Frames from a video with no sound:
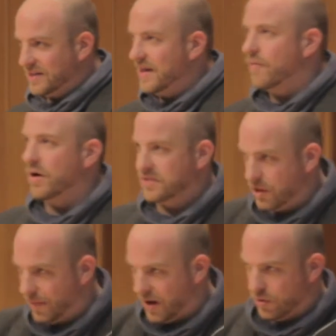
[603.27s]
and they're asking
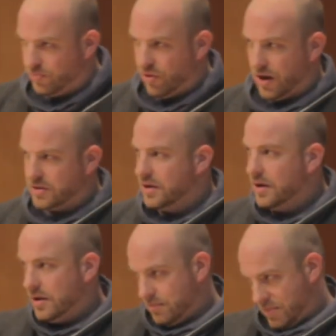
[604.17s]
about your product.
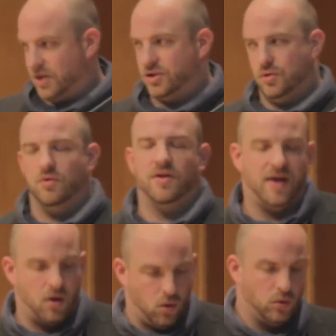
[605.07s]
Make sure that
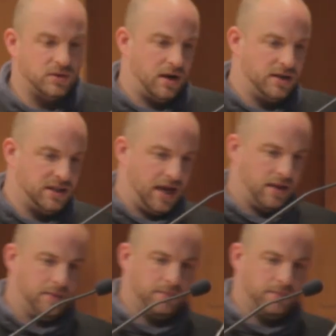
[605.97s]
they're all tied together.